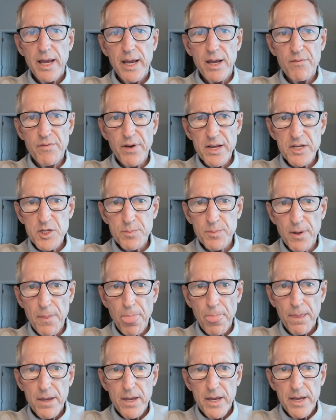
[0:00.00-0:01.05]
investment
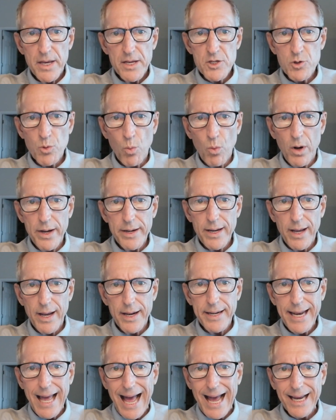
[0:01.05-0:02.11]
is
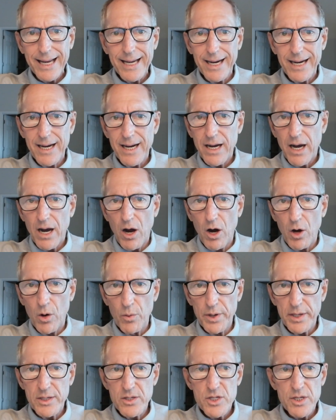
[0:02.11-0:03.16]
one NICA
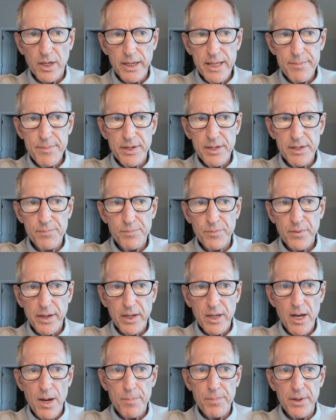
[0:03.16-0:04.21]
Holdings Limited, a
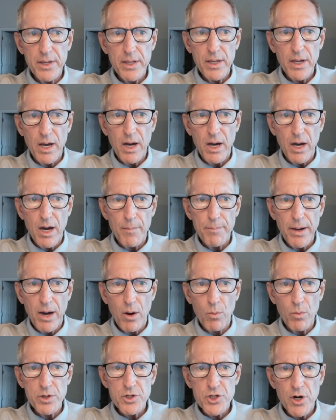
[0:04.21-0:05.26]
company
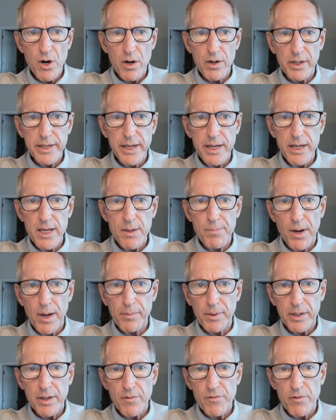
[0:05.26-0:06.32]
about which hardly any
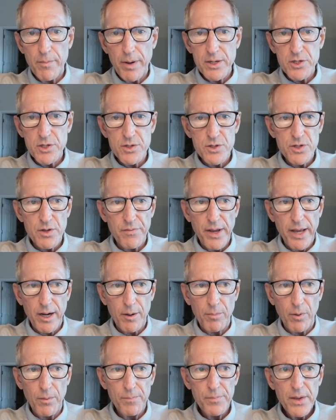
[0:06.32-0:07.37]
public information is
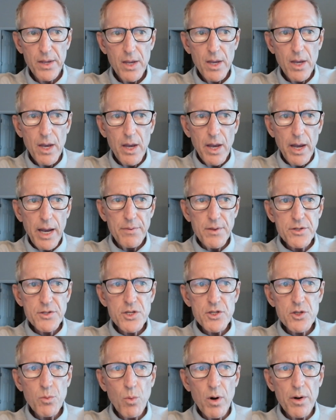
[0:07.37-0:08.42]
available. And this
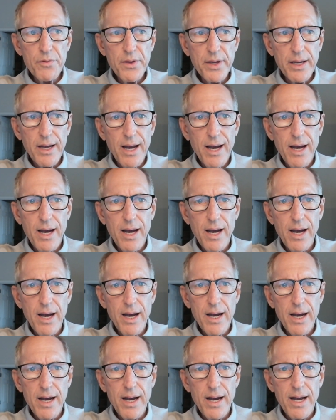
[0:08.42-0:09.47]
is one thing
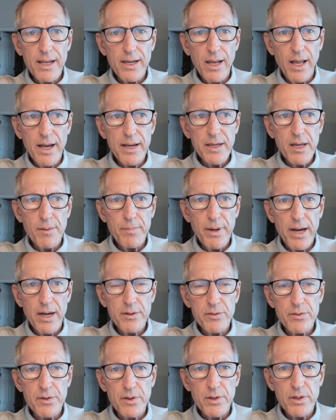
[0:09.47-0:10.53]
I like
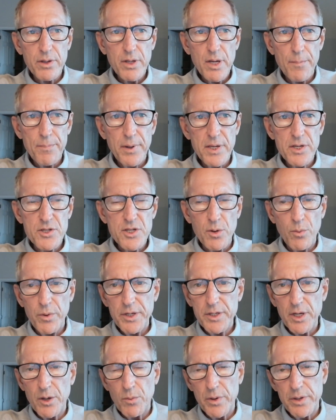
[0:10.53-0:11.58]
about the companies that we
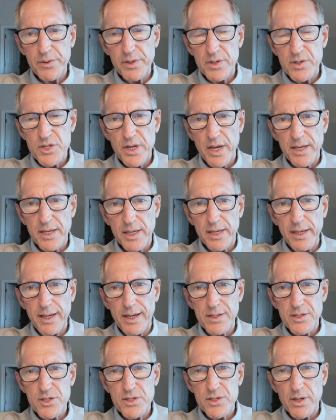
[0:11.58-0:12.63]
deal with in St.
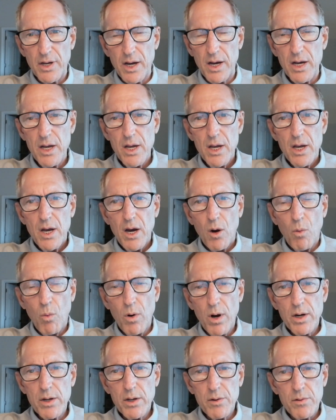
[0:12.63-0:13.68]
Kitts.
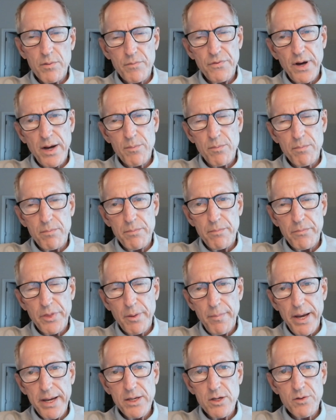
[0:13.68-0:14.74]
In fact, the
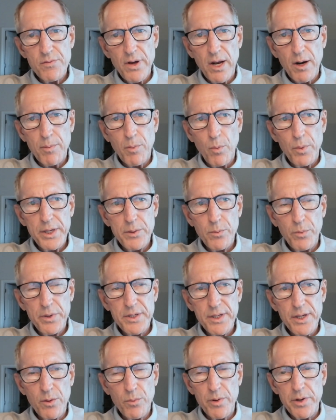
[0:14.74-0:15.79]
main developer we
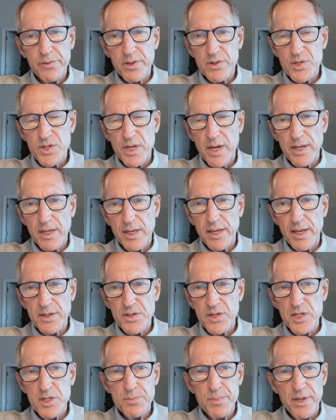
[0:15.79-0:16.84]
deal with in St.
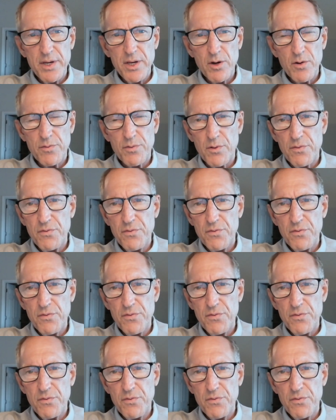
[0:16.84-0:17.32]
Kitts, he's been here for